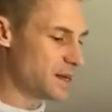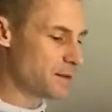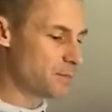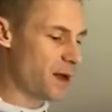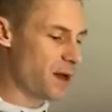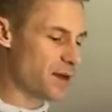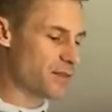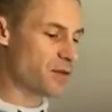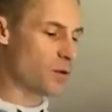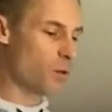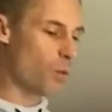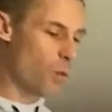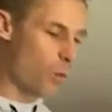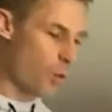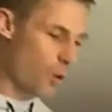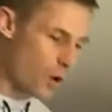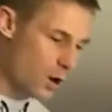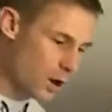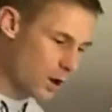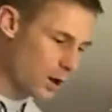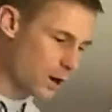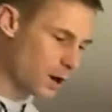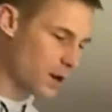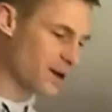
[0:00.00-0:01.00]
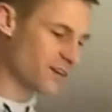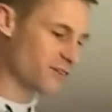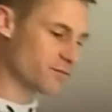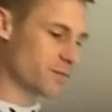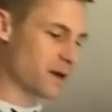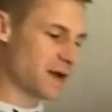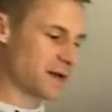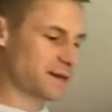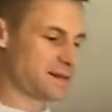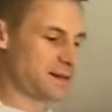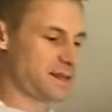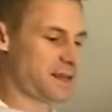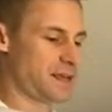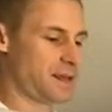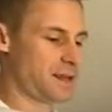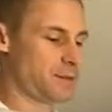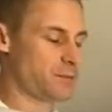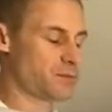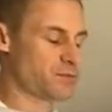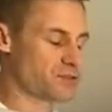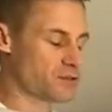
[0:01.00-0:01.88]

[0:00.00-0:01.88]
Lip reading: by the work of my team.